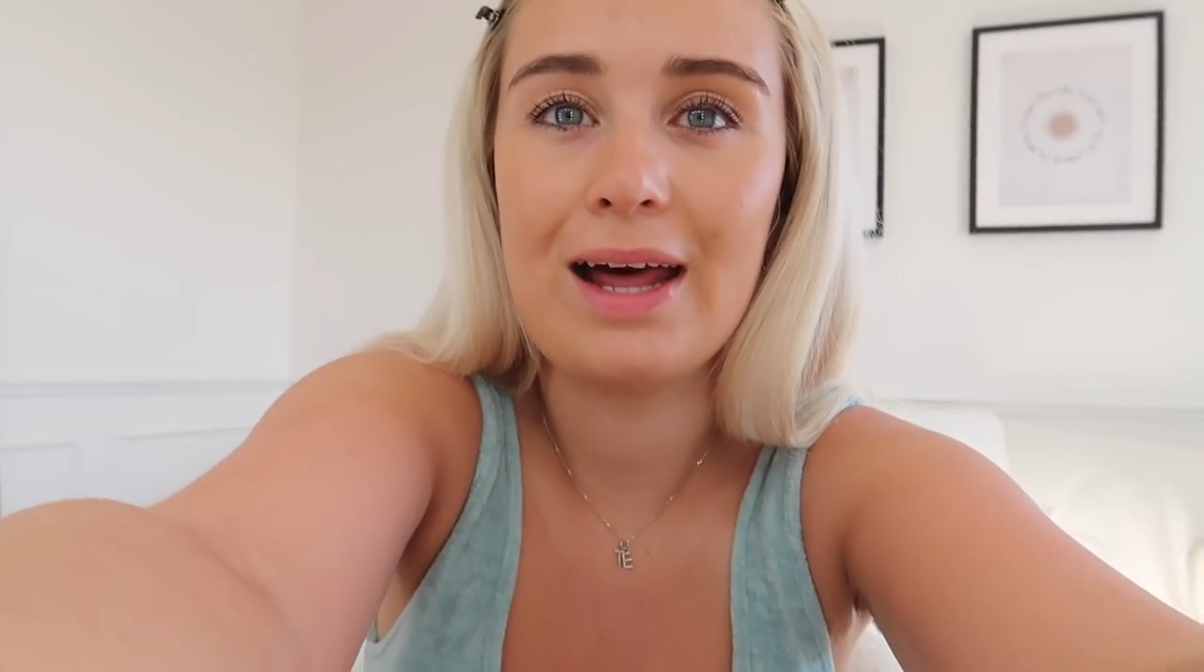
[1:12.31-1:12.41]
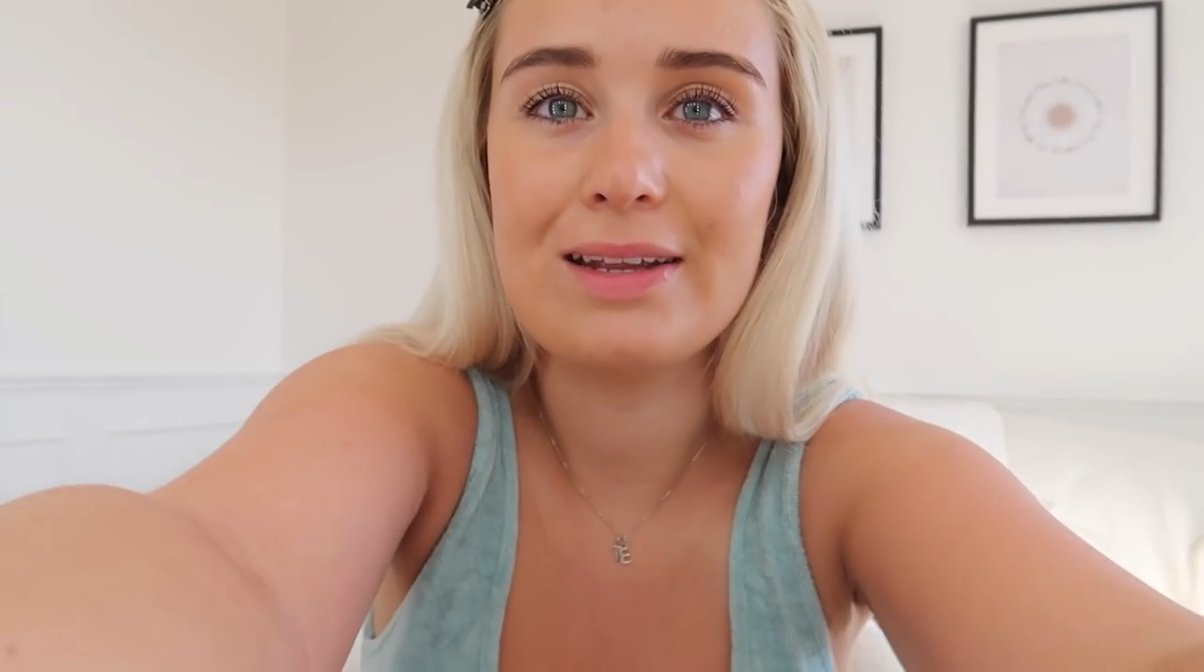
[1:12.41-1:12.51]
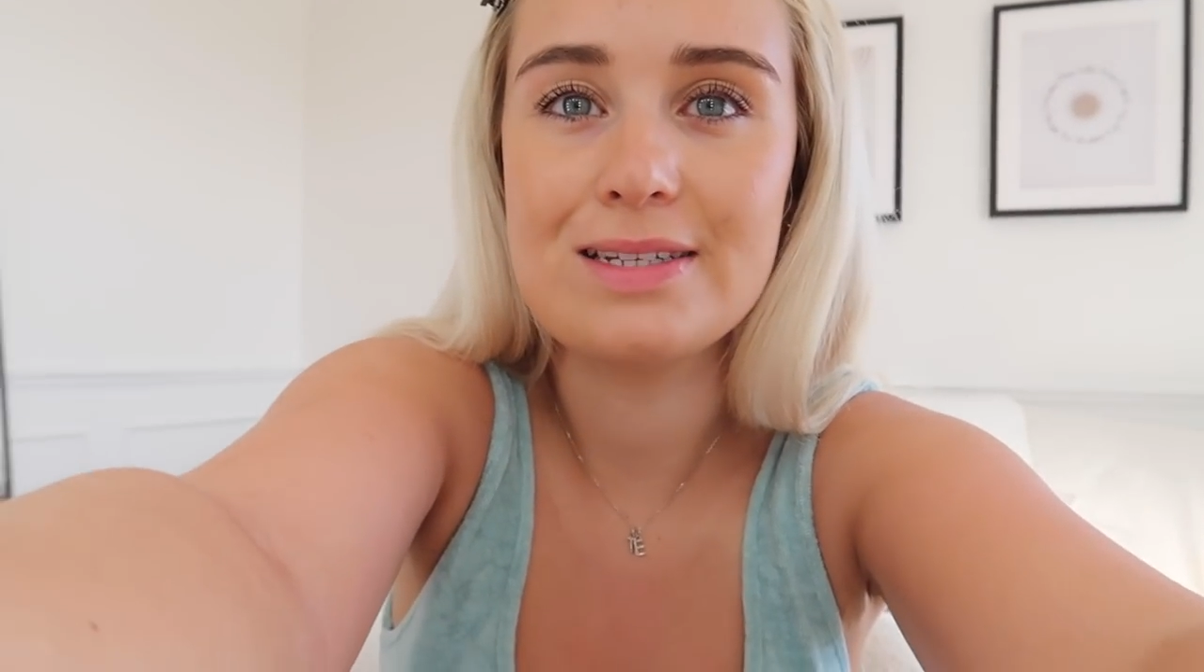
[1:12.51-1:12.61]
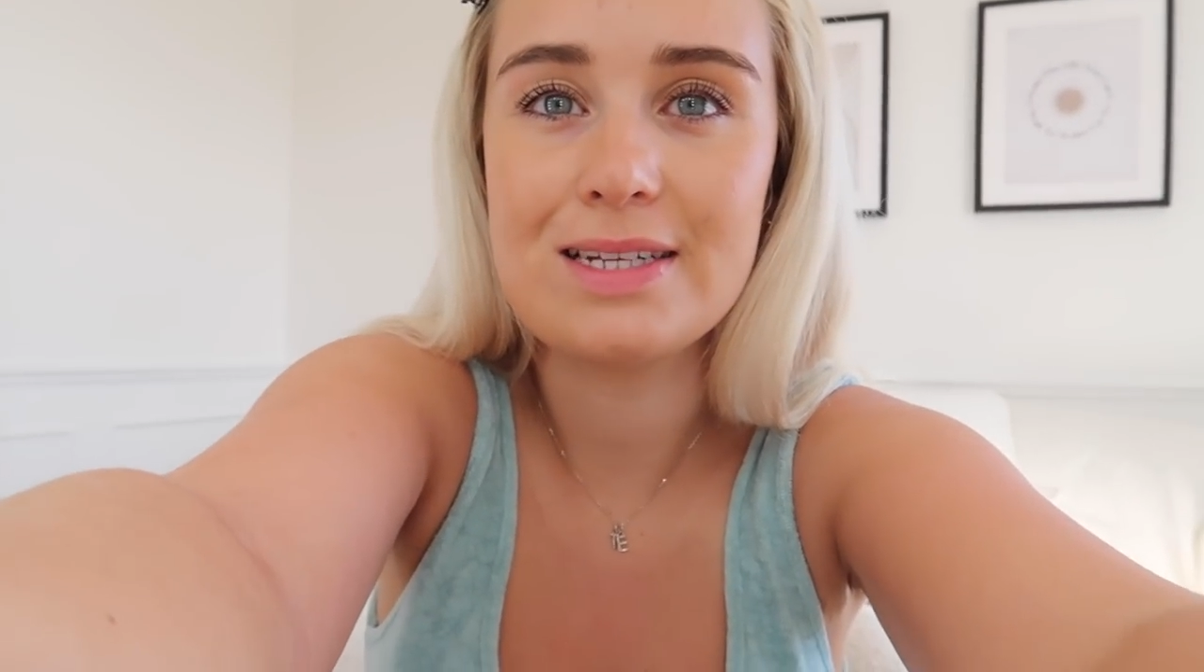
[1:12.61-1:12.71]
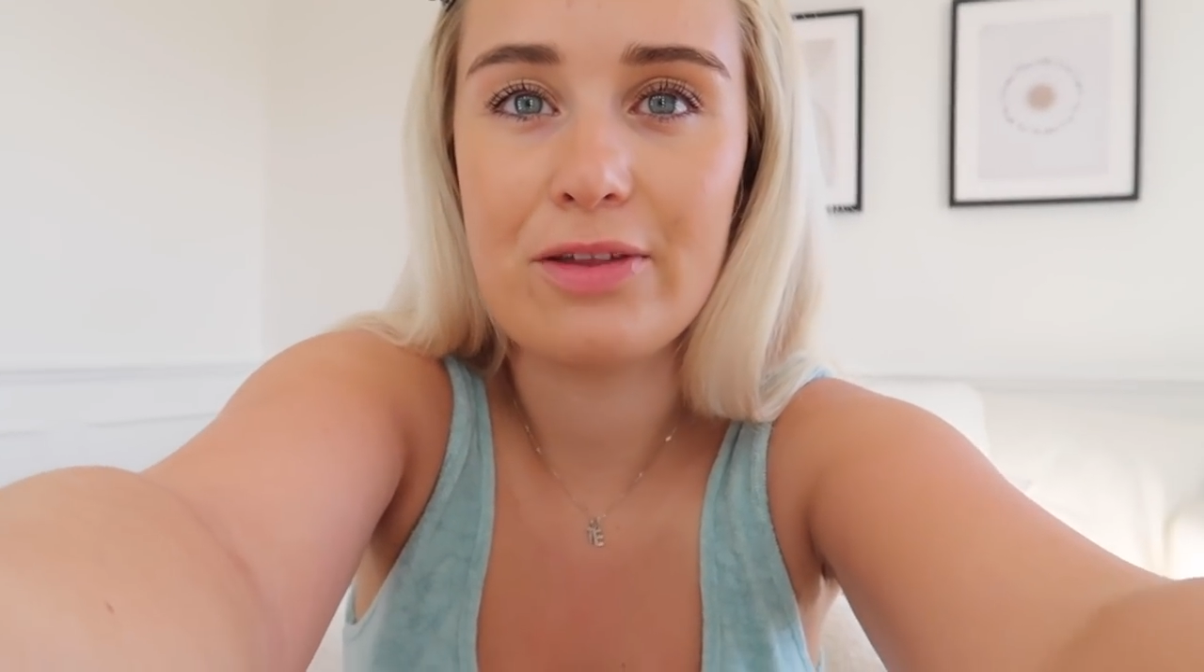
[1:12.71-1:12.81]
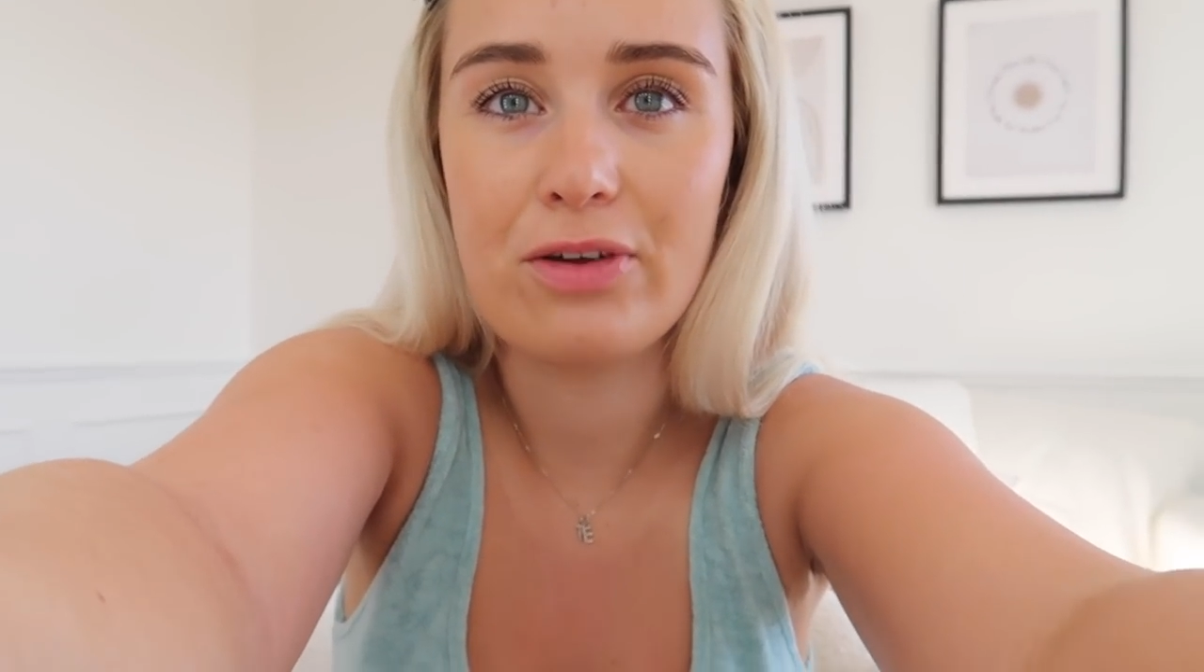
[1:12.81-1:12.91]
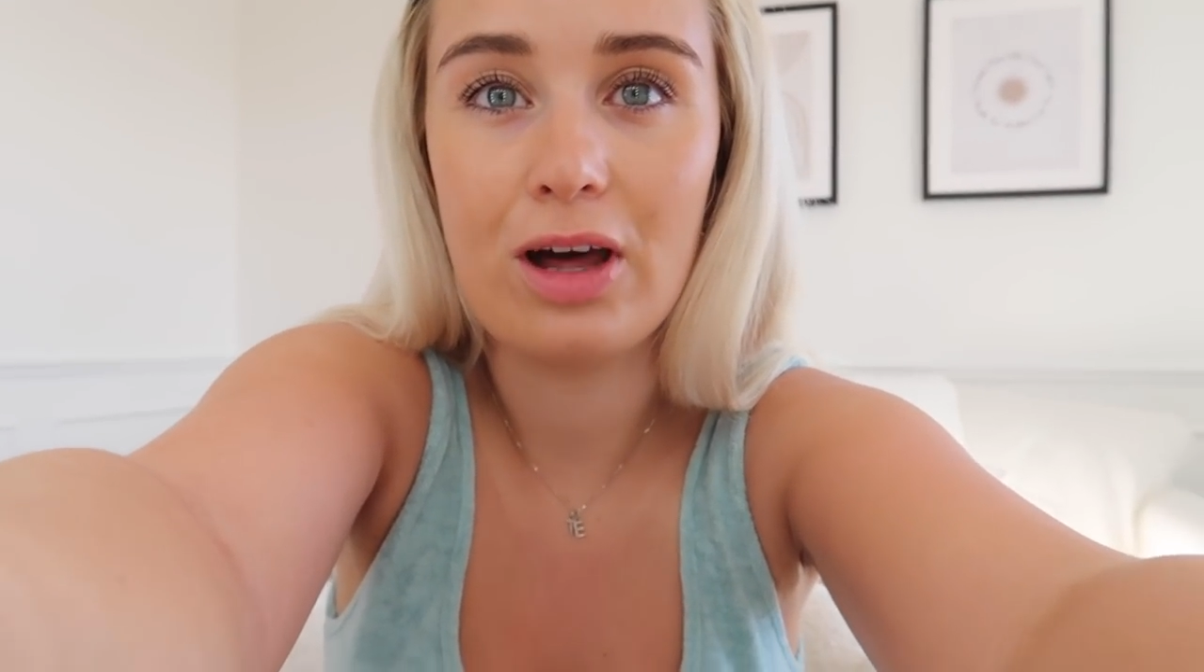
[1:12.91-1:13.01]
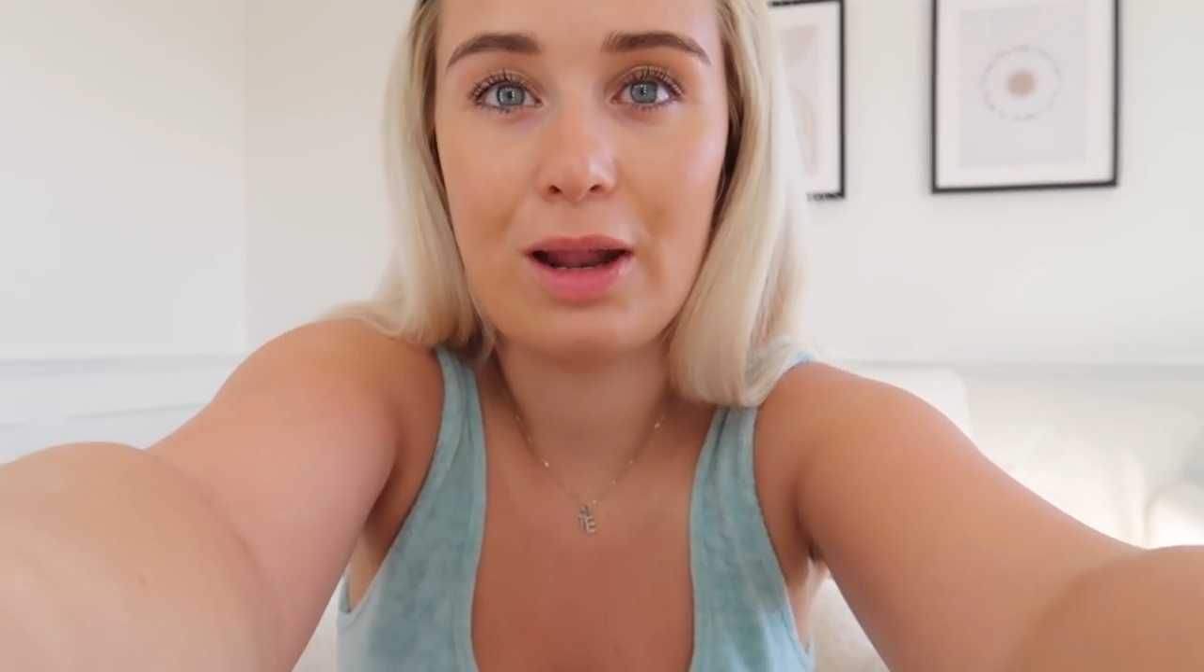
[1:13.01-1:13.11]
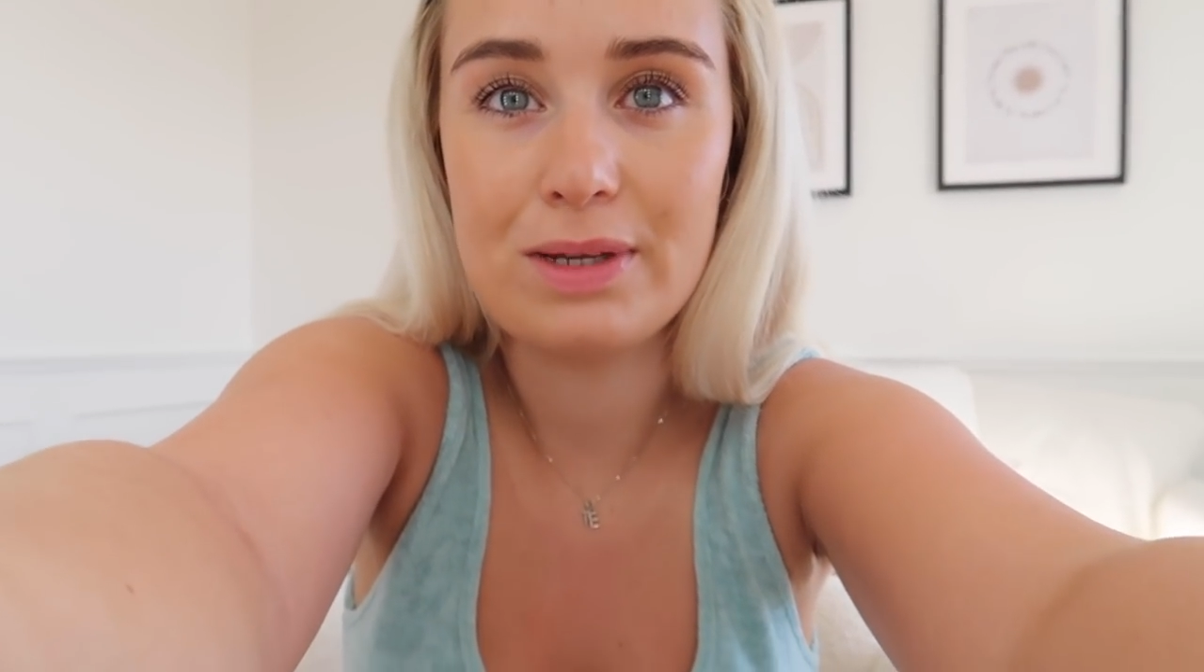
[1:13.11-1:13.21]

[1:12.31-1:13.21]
and I thought,